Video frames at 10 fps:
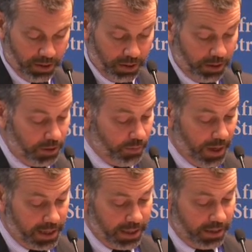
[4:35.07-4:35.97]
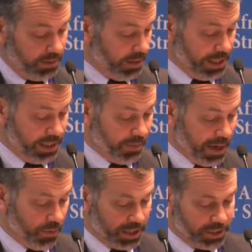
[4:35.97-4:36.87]
Uh, you might, a nation
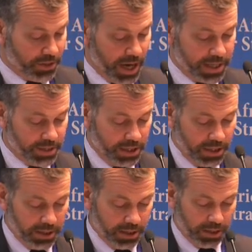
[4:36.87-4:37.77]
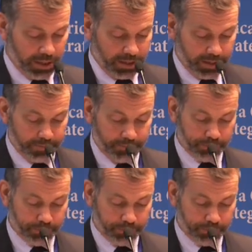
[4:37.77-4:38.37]
might want a strategy uh,